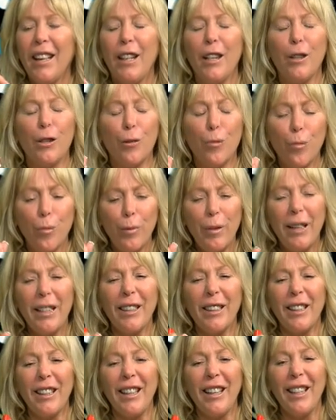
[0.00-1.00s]
Is
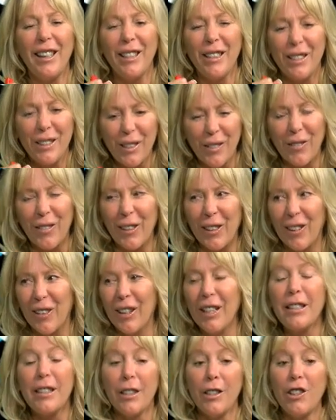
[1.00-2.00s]
really difficult.
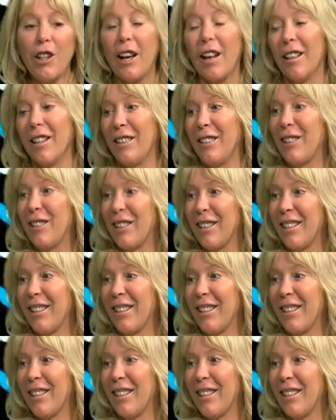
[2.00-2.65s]
It's a challenge.